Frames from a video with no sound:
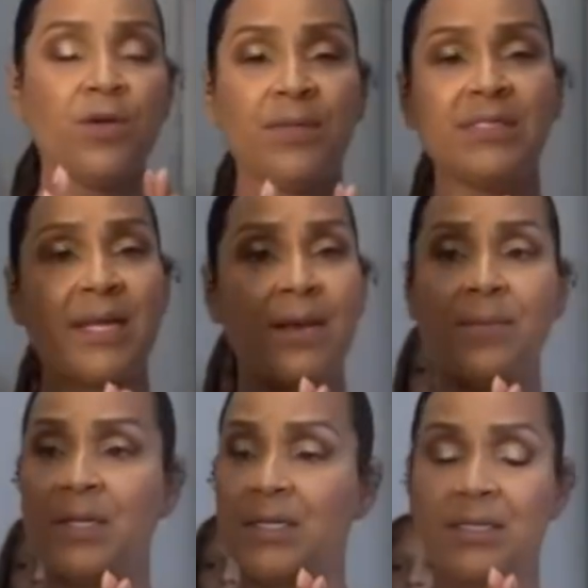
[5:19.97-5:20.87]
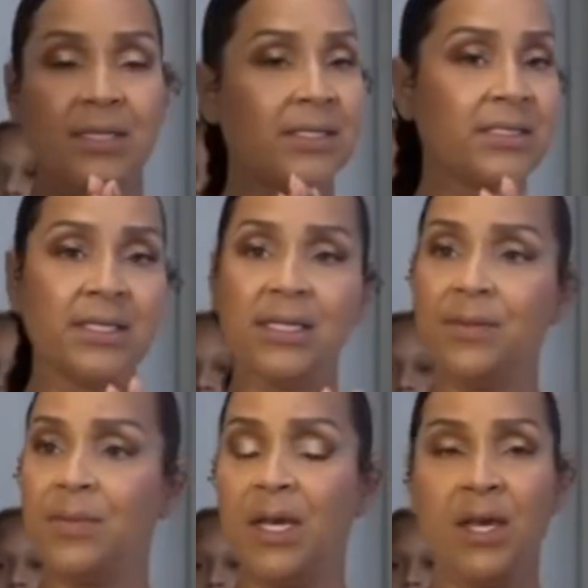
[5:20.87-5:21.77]
hearing me say that, but a, a
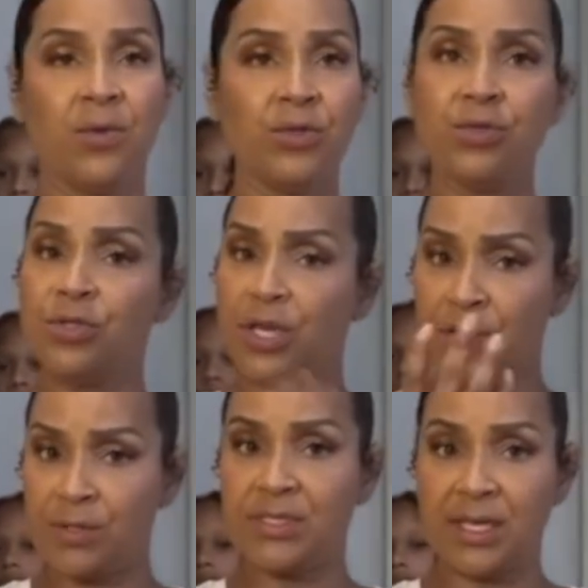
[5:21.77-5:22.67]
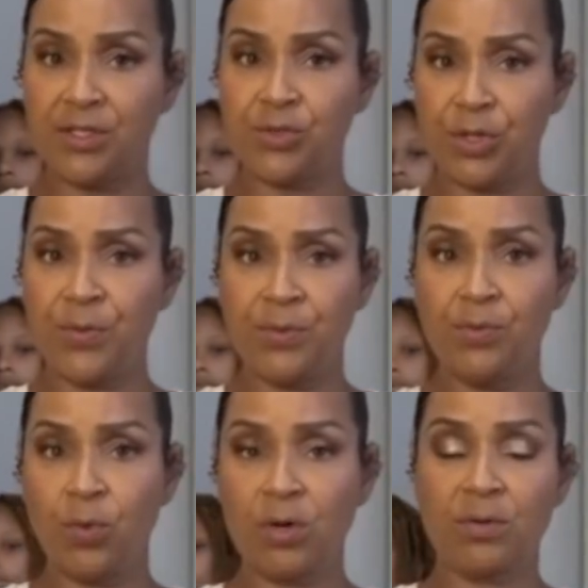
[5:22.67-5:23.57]
team, when you can hear it say dream
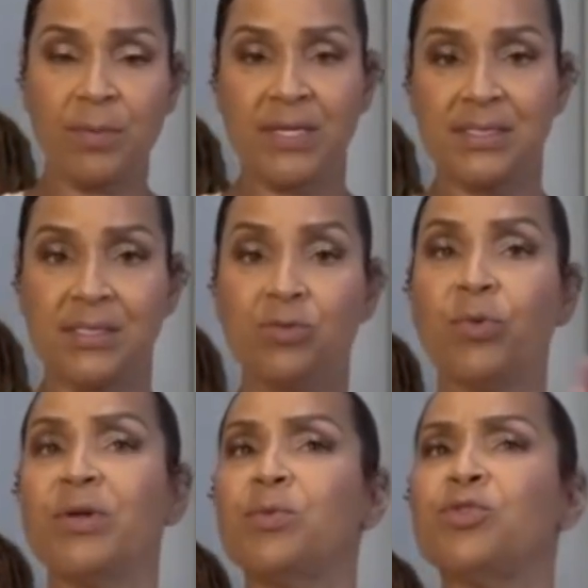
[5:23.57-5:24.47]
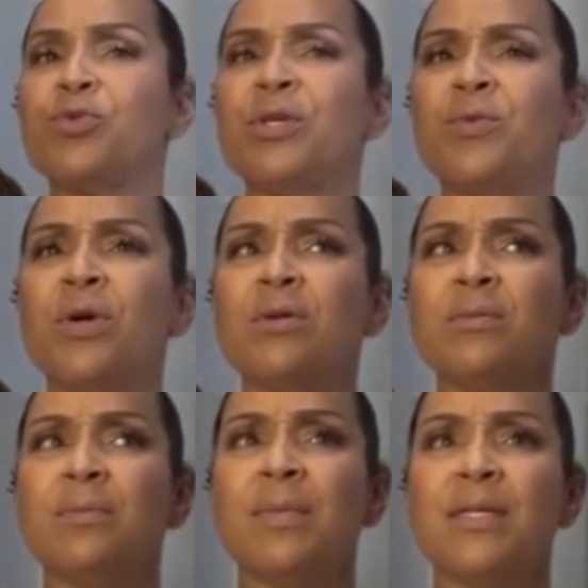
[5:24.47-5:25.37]
work makes the dream work,
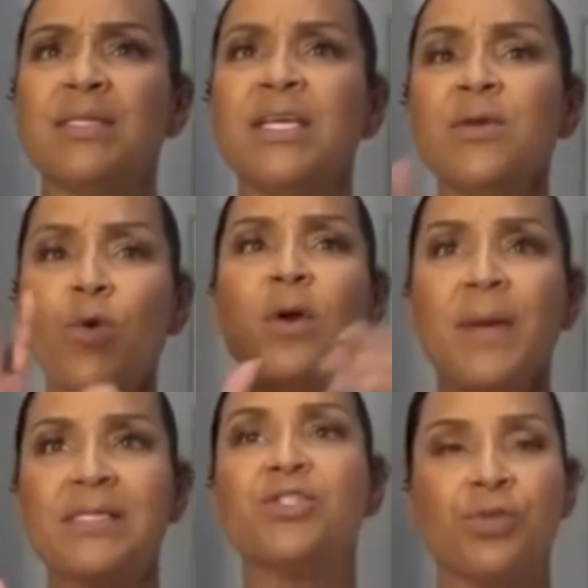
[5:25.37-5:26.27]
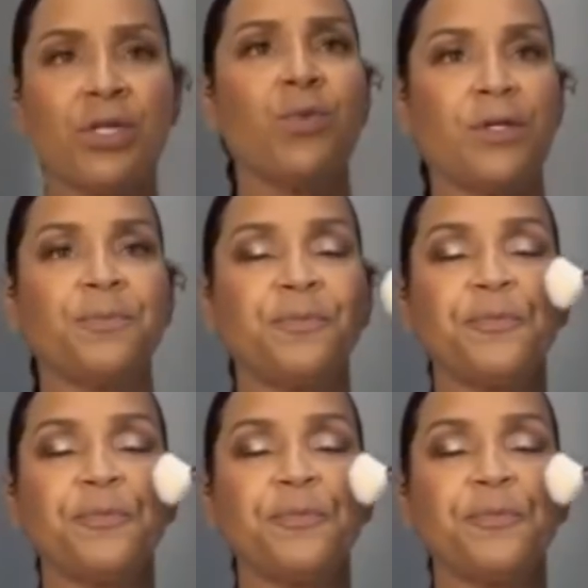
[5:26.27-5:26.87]
teamwork, teamwork makes dream work.